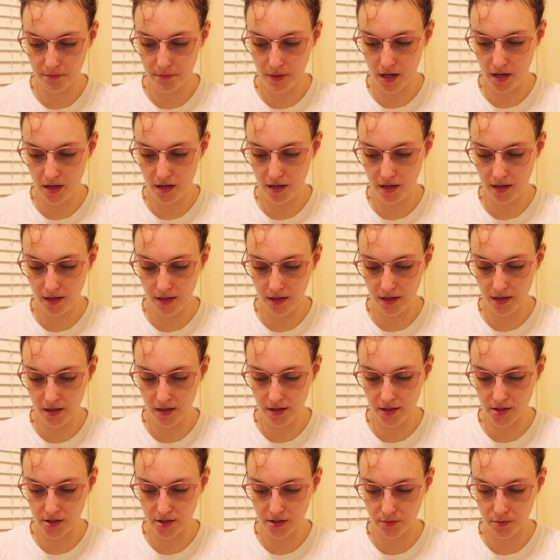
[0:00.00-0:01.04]
My
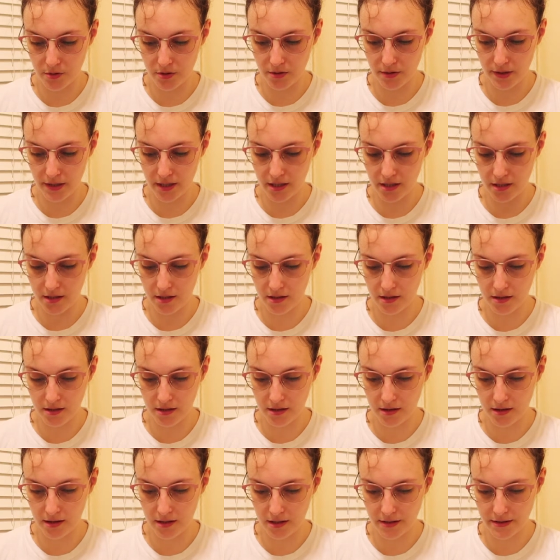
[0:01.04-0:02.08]
heart is broken,
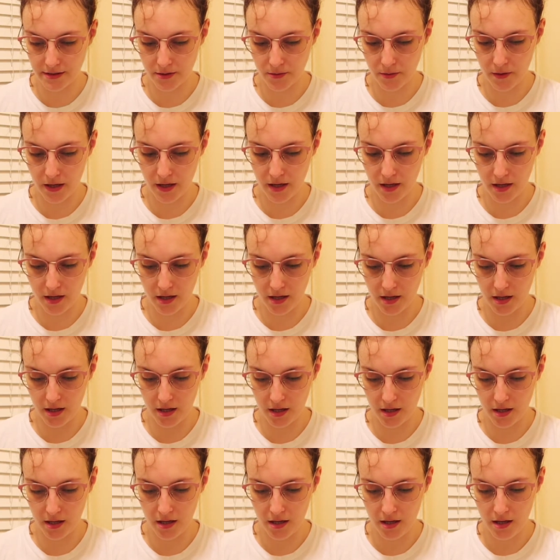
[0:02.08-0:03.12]
and that's
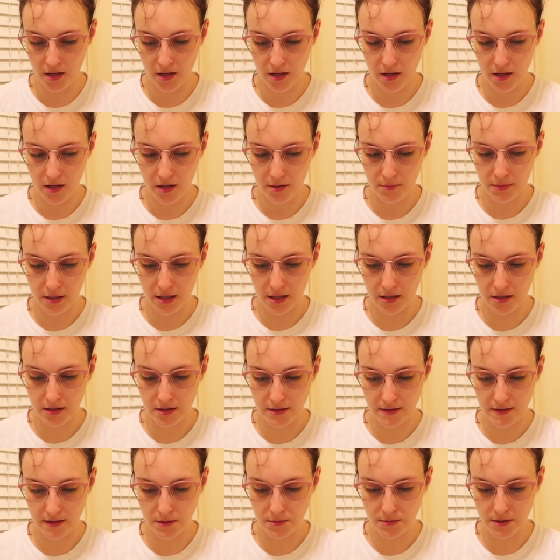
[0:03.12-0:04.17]
okay. At
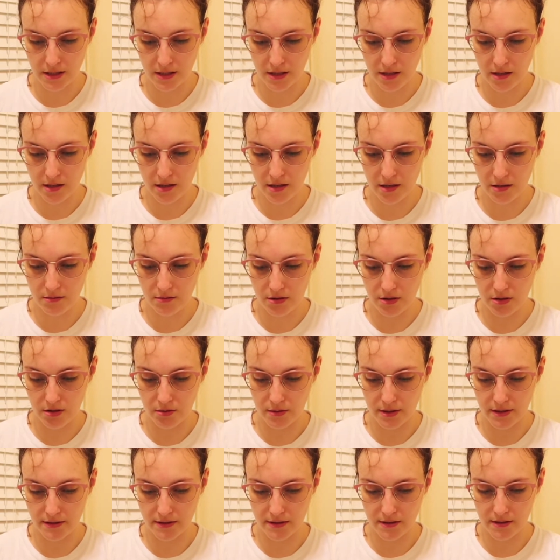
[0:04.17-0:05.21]
the same time,
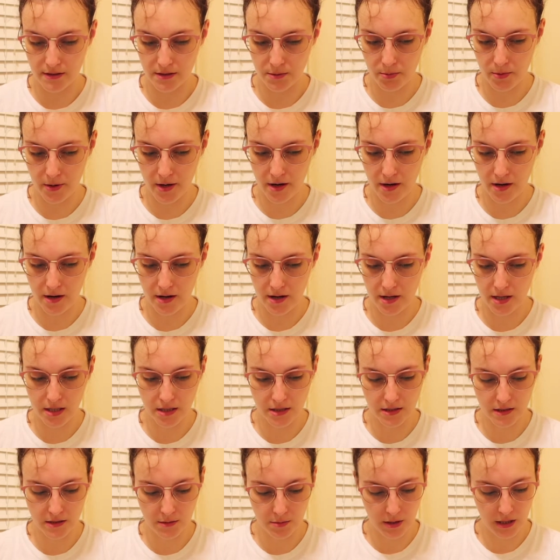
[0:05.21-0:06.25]
who else is
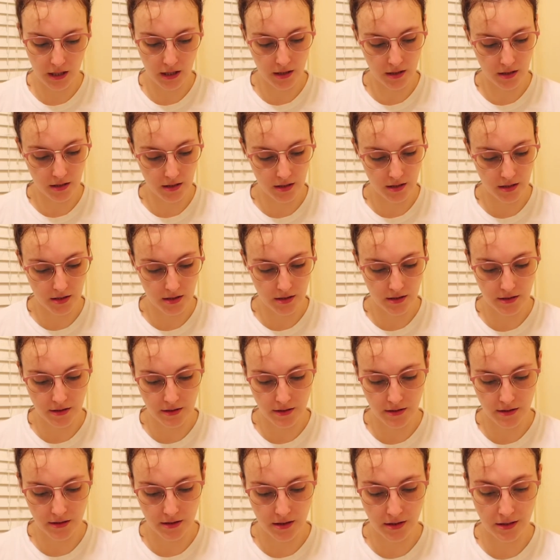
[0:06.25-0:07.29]
surprised?
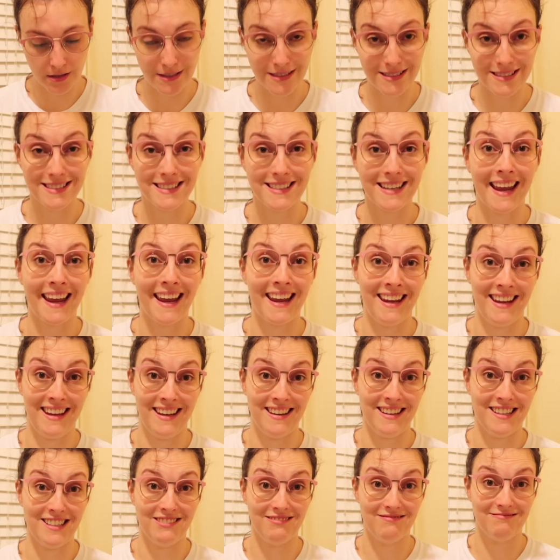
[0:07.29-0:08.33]
Because
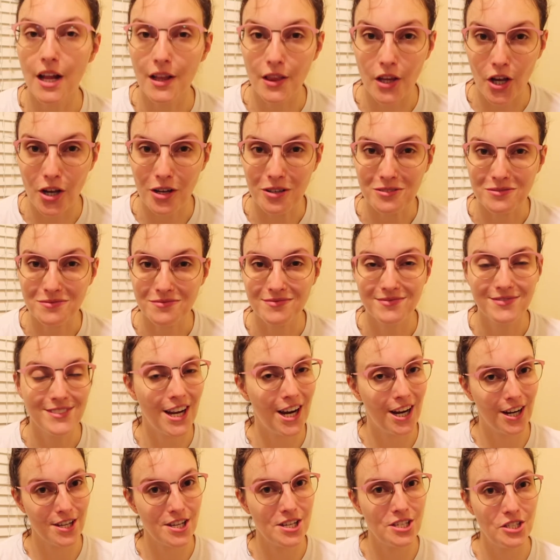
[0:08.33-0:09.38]
dang. Hello,
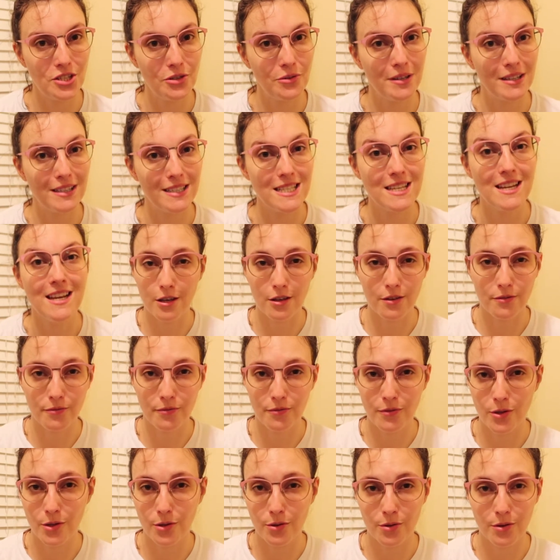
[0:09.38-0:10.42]
how you doing?
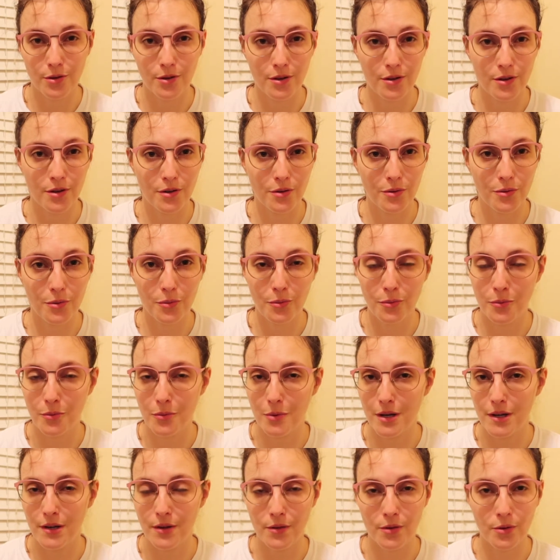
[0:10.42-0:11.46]
If you're
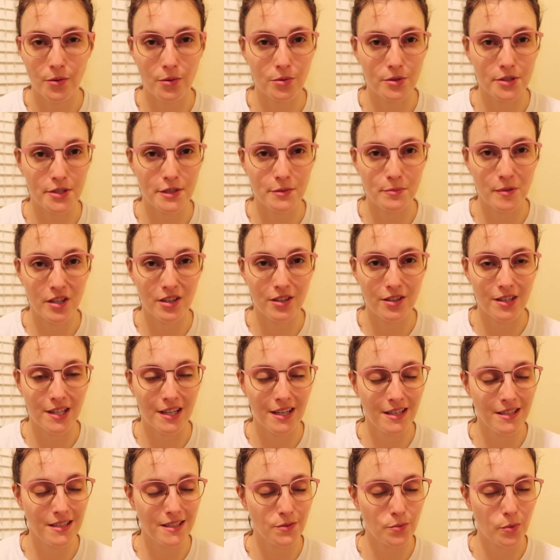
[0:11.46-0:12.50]
one of the oldies but
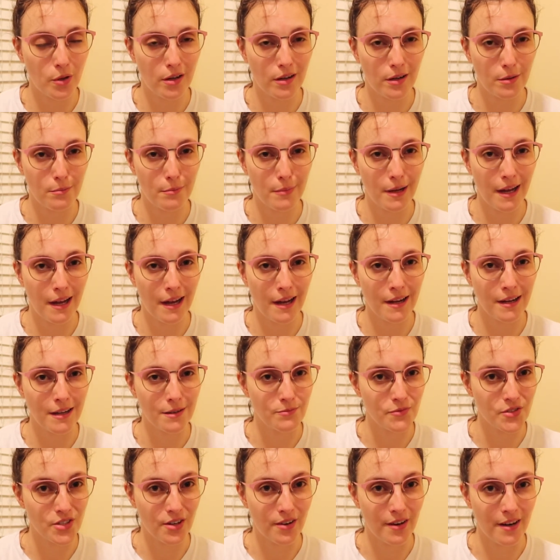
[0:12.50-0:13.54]
goodies, welcome back.
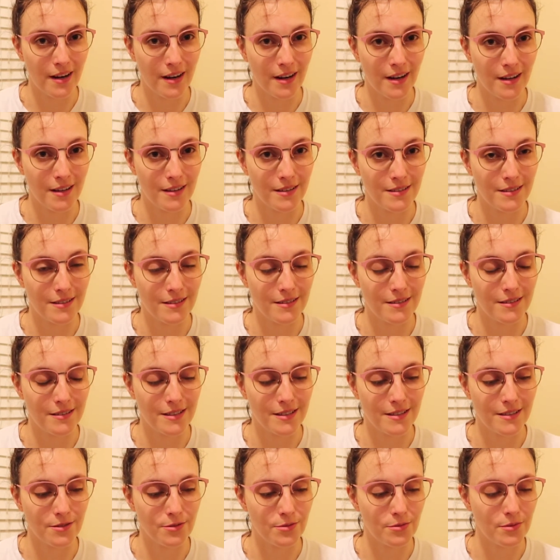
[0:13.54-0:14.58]
I'm sorry
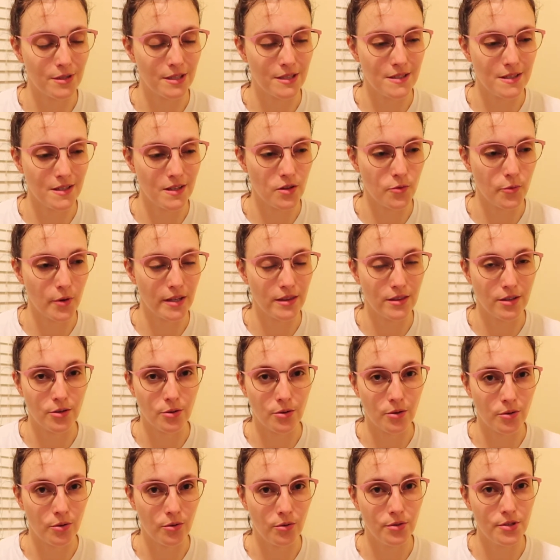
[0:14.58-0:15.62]
to insinuate that
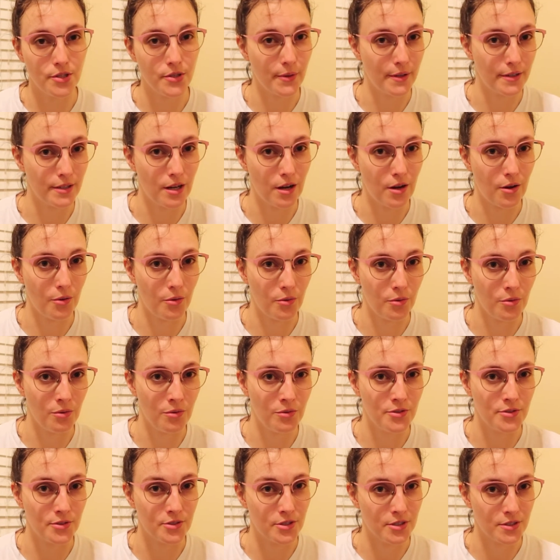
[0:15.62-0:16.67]
you're old. You are not
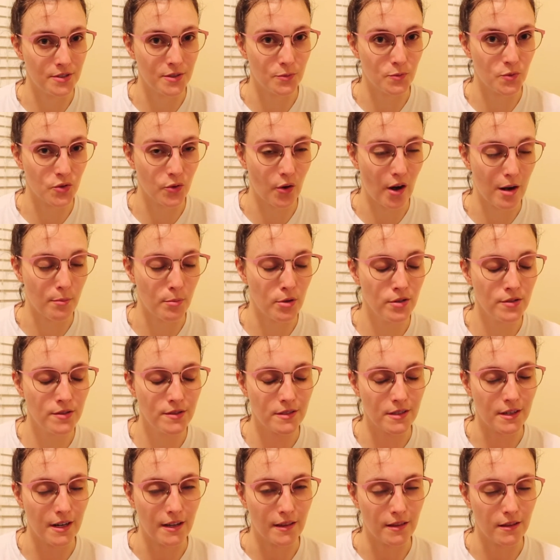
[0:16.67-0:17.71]
old, you're just
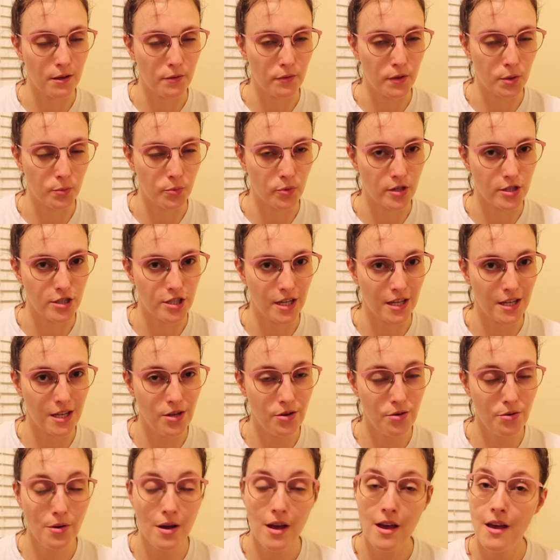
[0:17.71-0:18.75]
subscribers, and I love and appreciate
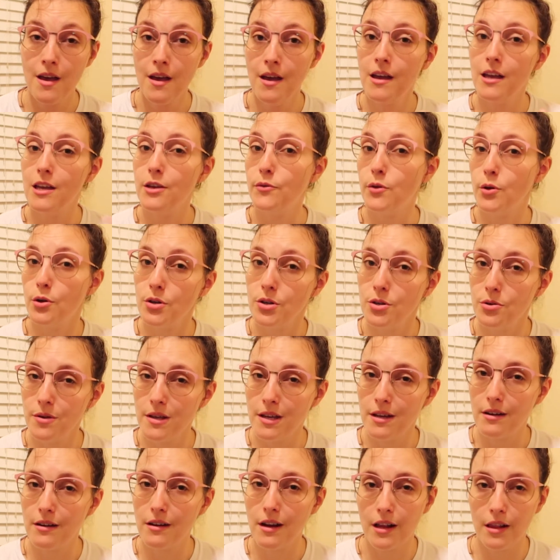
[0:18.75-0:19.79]
you. If you're new
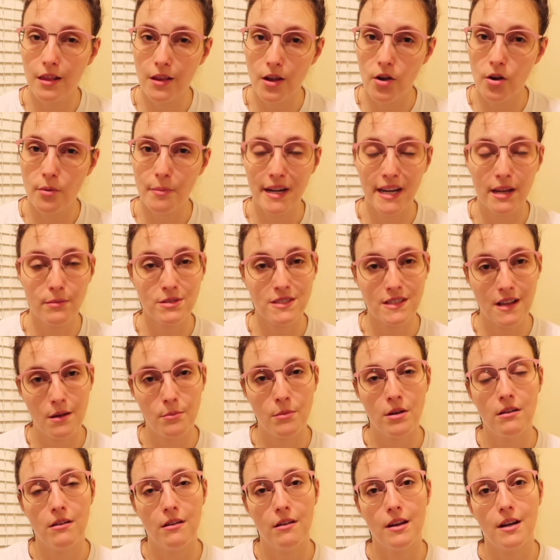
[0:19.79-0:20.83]
here, hello, my name is
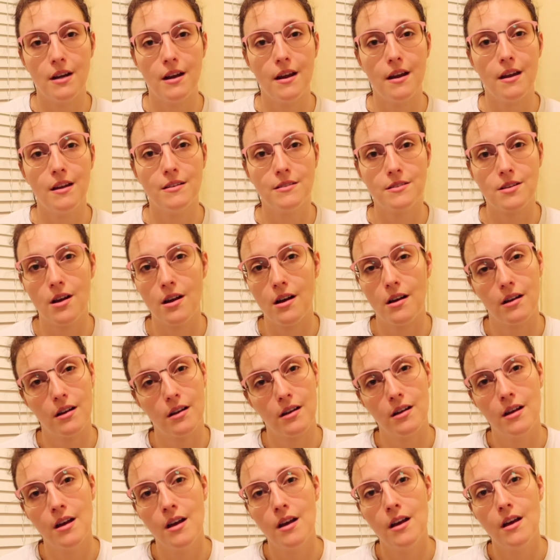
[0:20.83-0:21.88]
Emma, and I
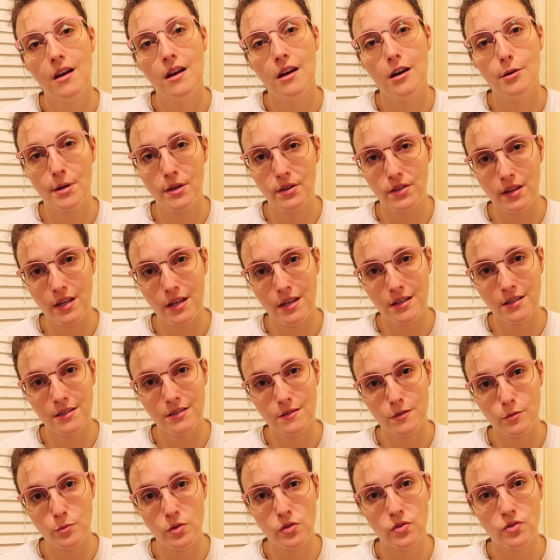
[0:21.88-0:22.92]
talk about
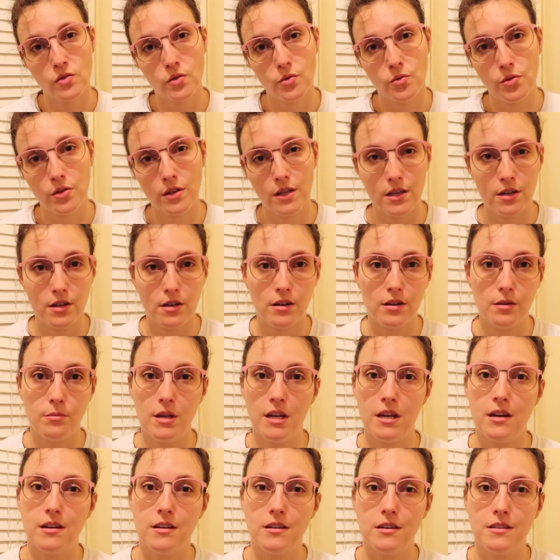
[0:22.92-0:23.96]
things musical theater
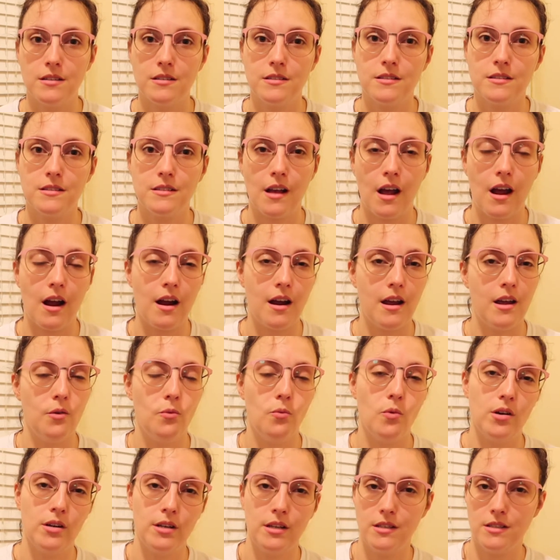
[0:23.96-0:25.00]
because I
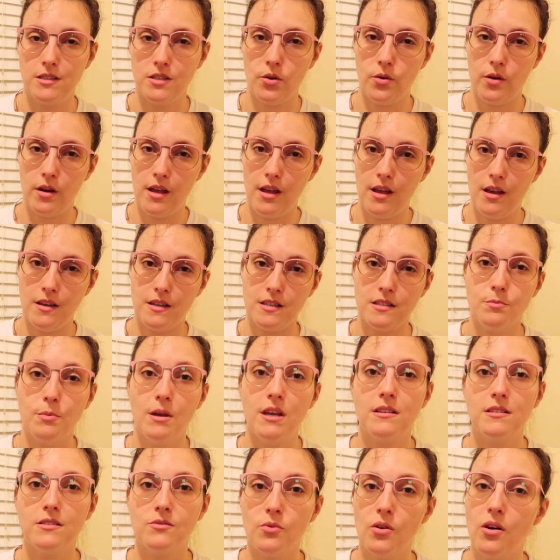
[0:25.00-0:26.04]
wanted to create a
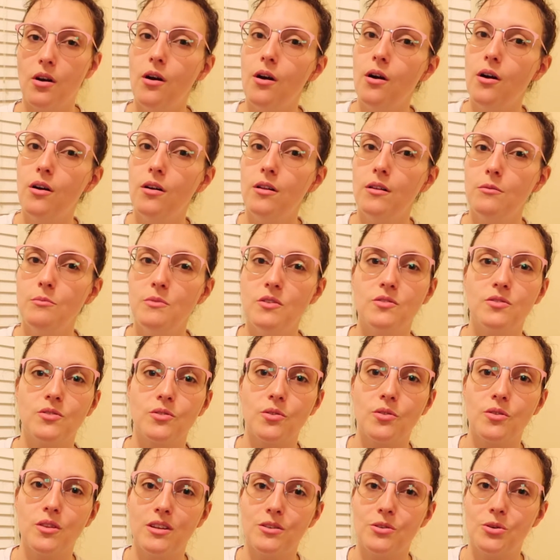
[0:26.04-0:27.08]
space where all
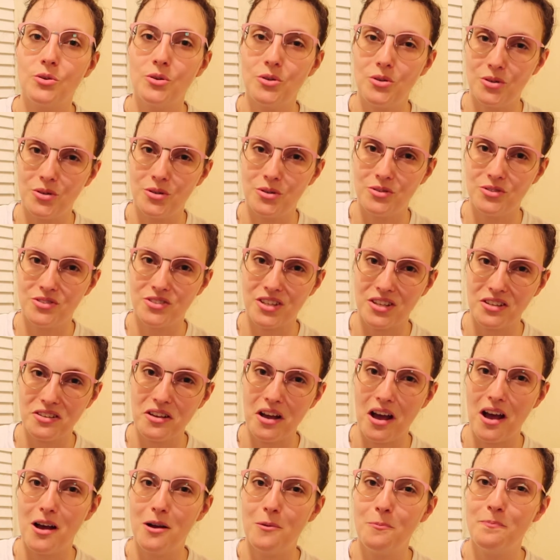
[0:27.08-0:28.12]
musical theater nerds can
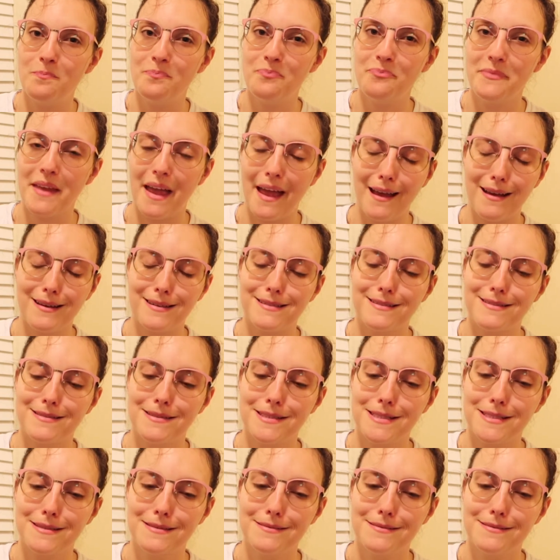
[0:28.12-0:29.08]
come and